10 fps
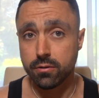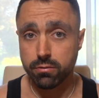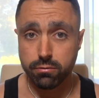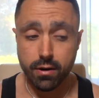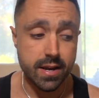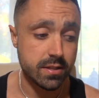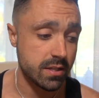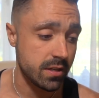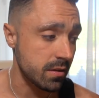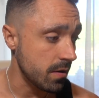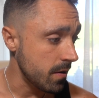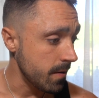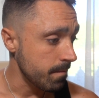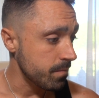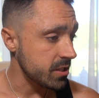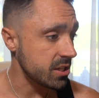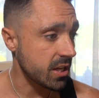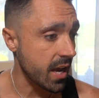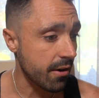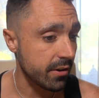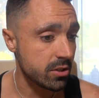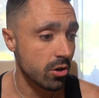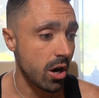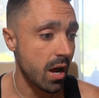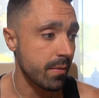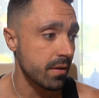crazy, scary time.